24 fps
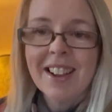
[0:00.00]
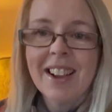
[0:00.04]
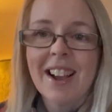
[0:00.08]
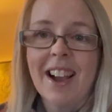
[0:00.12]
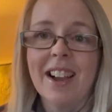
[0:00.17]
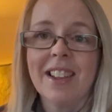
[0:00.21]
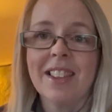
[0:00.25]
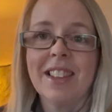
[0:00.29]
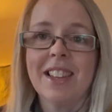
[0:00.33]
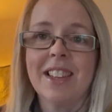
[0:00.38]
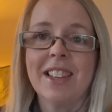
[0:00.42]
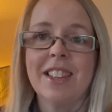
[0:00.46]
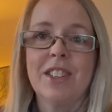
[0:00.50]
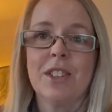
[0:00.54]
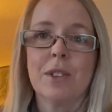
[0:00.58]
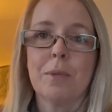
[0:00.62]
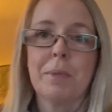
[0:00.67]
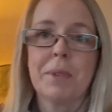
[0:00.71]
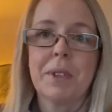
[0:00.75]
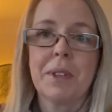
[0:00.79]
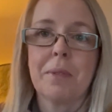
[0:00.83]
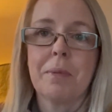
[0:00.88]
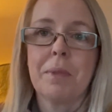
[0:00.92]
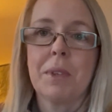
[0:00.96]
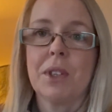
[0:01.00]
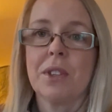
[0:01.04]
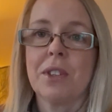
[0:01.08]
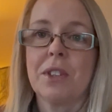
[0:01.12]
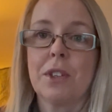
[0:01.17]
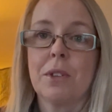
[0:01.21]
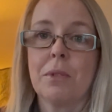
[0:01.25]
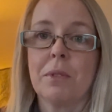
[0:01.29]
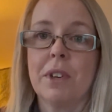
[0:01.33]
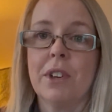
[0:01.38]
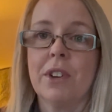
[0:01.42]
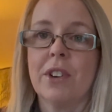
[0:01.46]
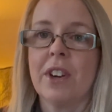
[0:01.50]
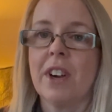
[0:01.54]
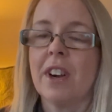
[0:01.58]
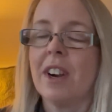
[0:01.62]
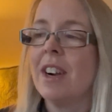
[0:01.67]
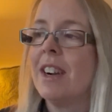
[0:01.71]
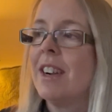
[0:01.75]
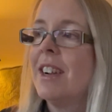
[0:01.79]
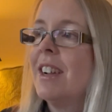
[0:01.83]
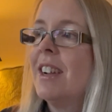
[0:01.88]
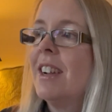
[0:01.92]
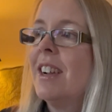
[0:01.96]
I think he jumps up just to annoy her.
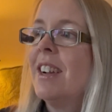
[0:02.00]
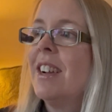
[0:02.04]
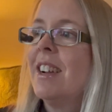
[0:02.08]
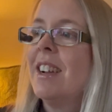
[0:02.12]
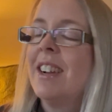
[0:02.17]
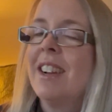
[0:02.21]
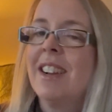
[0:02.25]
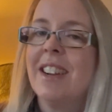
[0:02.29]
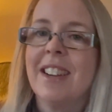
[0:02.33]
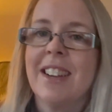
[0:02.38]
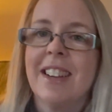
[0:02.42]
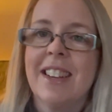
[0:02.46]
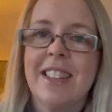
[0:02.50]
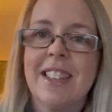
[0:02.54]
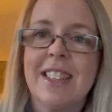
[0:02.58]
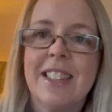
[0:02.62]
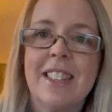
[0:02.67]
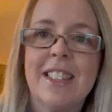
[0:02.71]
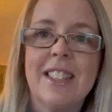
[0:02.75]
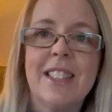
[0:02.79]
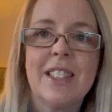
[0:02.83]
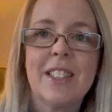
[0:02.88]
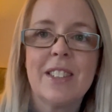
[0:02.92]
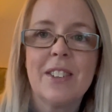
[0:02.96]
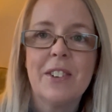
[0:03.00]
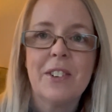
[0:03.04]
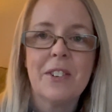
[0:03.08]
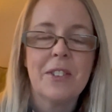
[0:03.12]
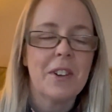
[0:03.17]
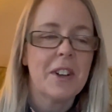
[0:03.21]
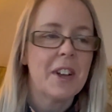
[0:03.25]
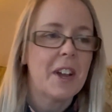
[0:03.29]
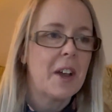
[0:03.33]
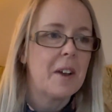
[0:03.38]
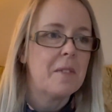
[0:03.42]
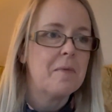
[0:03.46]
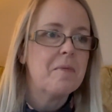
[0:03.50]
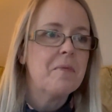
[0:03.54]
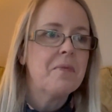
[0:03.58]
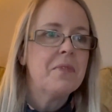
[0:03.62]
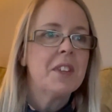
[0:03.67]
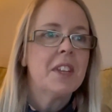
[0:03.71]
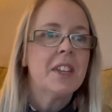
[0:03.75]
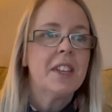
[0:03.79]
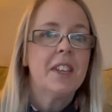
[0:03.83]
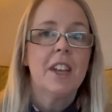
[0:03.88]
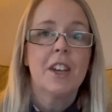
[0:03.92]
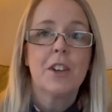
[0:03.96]
So, um,
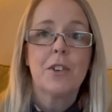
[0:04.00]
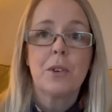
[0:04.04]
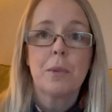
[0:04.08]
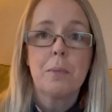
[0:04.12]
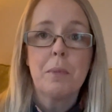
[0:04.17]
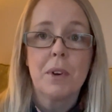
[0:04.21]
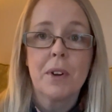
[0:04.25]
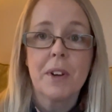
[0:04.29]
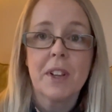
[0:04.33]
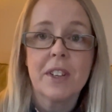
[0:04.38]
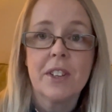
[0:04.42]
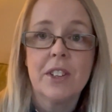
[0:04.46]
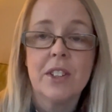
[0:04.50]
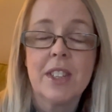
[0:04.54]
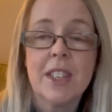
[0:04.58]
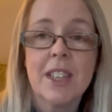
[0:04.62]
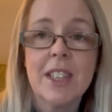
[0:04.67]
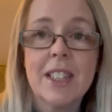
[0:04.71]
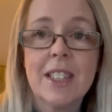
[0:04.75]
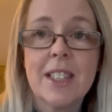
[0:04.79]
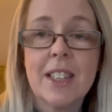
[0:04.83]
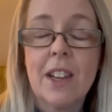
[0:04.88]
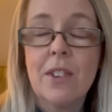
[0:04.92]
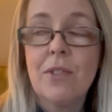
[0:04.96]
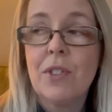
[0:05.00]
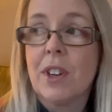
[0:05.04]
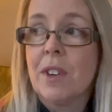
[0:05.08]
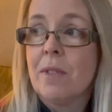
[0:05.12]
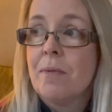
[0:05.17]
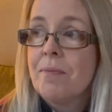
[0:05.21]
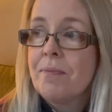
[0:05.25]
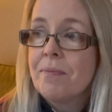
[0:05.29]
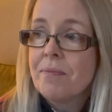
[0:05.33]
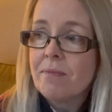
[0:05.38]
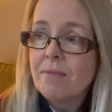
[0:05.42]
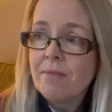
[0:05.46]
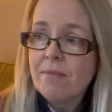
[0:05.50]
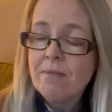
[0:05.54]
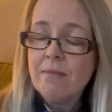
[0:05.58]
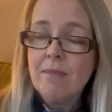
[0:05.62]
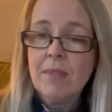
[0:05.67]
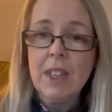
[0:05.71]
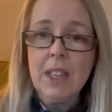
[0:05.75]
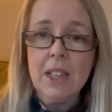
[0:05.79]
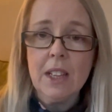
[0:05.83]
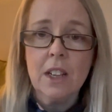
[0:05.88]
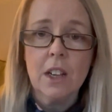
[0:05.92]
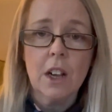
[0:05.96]
yeah, good morning. day seven
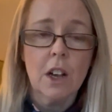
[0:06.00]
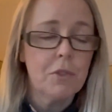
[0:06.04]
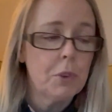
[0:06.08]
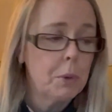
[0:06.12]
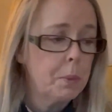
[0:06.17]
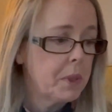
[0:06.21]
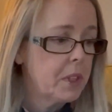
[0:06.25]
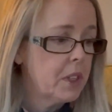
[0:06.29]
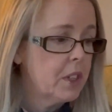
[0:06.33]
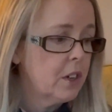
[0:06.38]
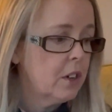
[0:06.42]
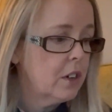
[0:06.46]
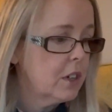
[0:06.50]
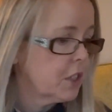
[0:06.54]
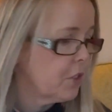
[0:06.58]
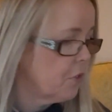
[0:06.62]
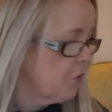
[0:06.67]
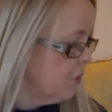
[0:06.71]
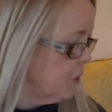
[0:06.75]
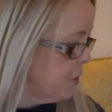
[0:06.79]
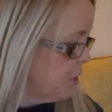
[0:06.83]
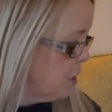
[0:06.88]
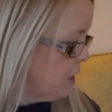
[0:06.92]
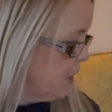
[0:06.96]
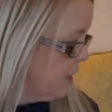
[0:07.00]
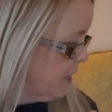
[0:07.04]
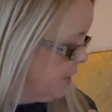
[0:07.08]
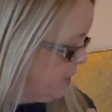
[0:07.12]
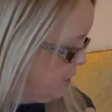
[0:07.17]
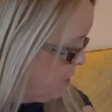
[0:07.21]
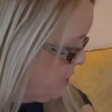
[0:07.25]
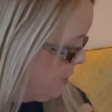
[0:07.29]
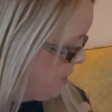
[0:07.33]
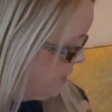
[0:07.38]
coffee with the dogs for a change.